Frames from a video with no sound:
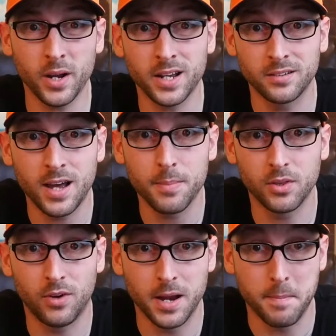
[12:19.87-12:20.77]
though I got a top
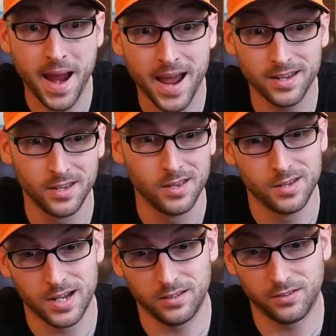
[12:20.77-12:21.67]
of the line Mac,
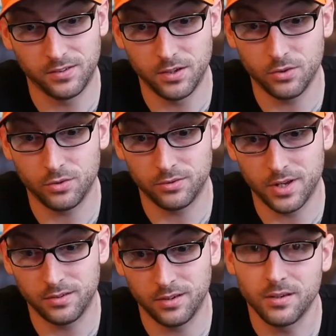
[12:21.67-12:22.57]
it still
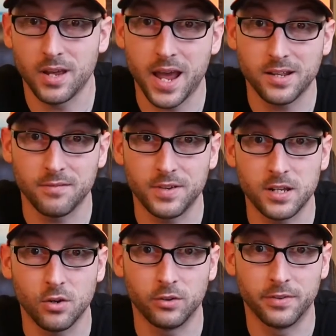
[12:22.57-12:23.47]
doesn't edit
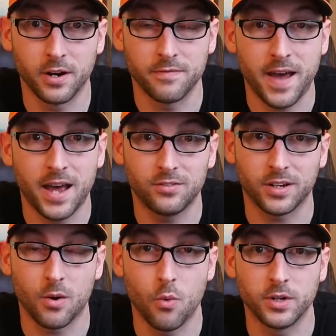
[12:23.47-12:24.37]
videos very fast
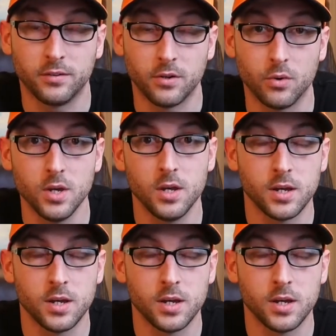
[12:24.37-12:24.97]
like I want it to.